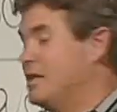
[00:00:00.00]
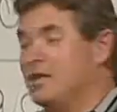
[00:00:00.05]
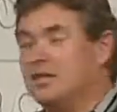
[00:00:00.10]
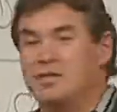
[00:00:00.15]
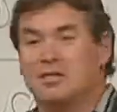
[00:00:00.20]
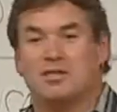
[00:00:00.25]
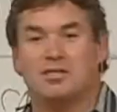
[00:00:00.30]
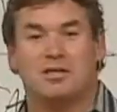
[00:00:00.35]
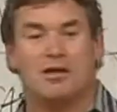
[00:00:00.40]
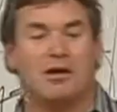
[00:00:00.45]
at
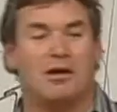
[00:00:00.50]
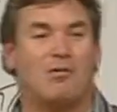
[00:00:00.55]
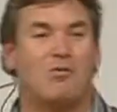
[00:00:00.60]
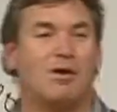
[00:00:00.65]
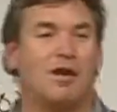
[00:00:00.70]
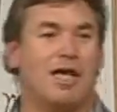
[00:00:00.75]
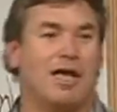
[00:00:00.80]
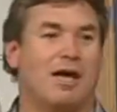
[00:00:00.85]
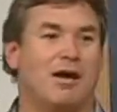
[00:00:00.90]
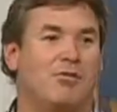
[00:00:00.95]
this, I want
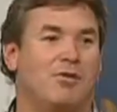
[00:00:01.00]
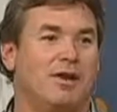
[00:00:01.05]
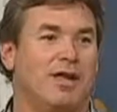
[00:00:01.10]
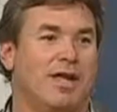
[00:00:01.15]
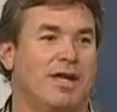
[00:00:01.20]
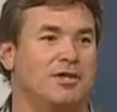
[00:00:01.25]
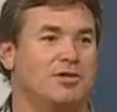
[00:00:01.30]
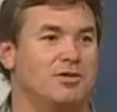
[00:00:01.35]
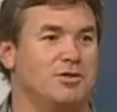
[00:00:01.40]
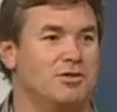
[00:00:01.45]
to
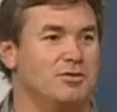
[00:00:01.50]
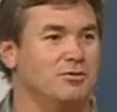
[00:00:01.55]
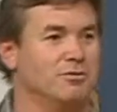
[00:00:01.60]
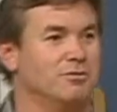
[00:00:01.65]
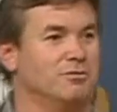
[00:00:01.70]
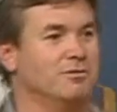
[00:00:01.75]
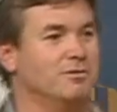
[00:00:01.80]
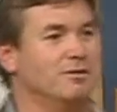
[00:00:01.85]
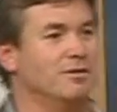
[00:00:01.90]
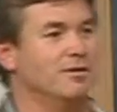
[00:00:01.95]
ask you
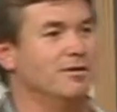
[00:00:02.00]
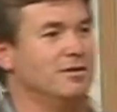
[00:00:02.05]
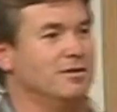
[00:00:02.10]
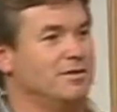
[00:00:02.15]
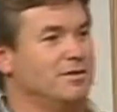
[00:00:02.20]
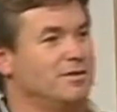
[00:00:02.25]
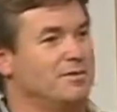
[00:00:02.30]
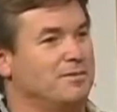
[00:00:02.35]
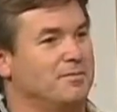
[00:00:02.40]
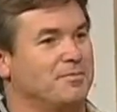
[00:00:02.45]

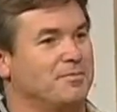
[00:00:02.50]
this.